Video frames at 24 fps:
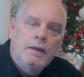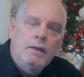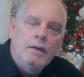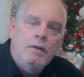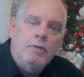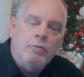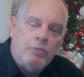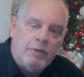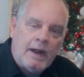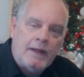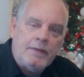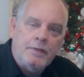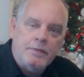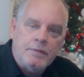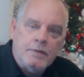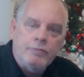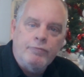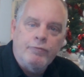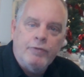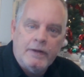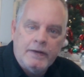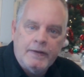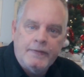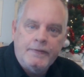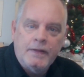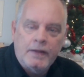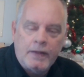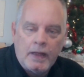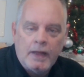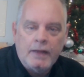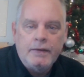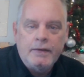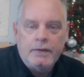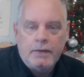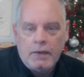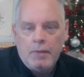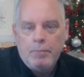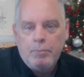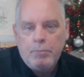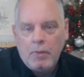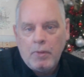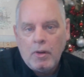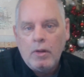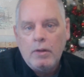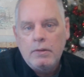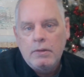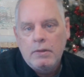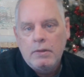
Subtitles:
rather than running the goddamn ball.